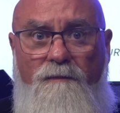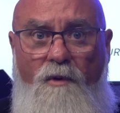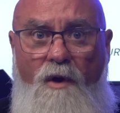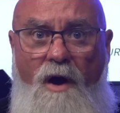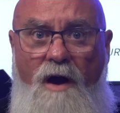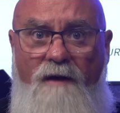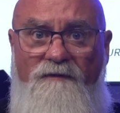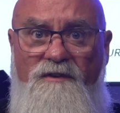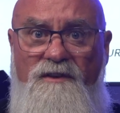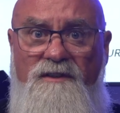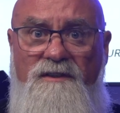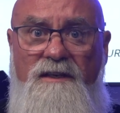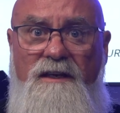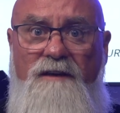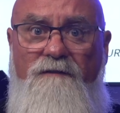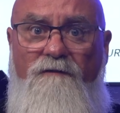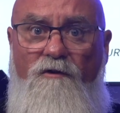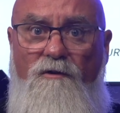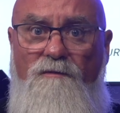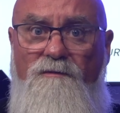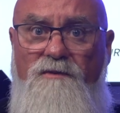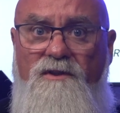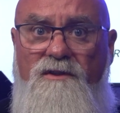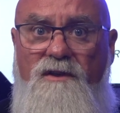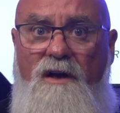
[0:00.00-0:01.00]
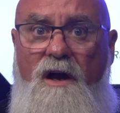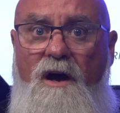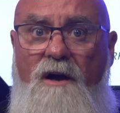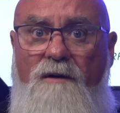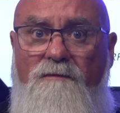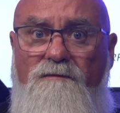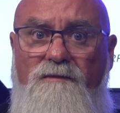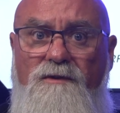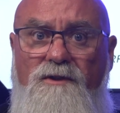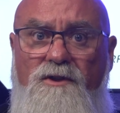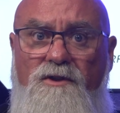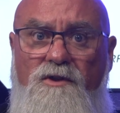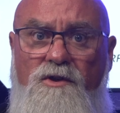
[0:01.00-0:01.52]
prophecy from
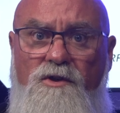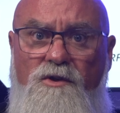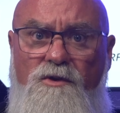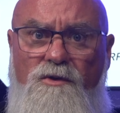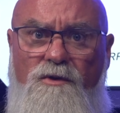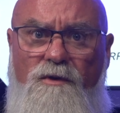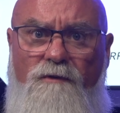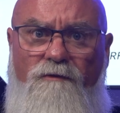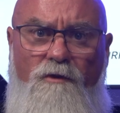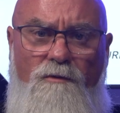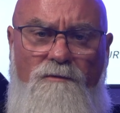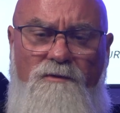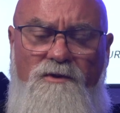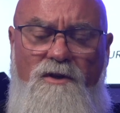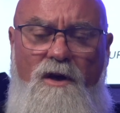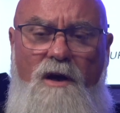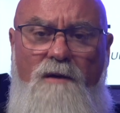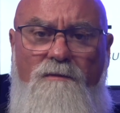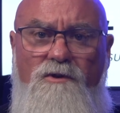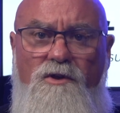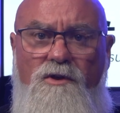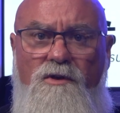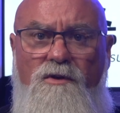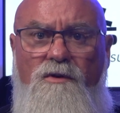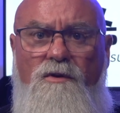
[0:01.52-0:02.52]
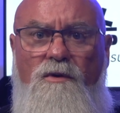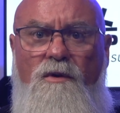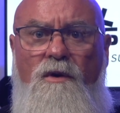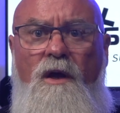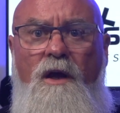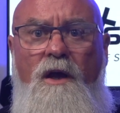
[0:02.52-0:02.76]
Psalm 2.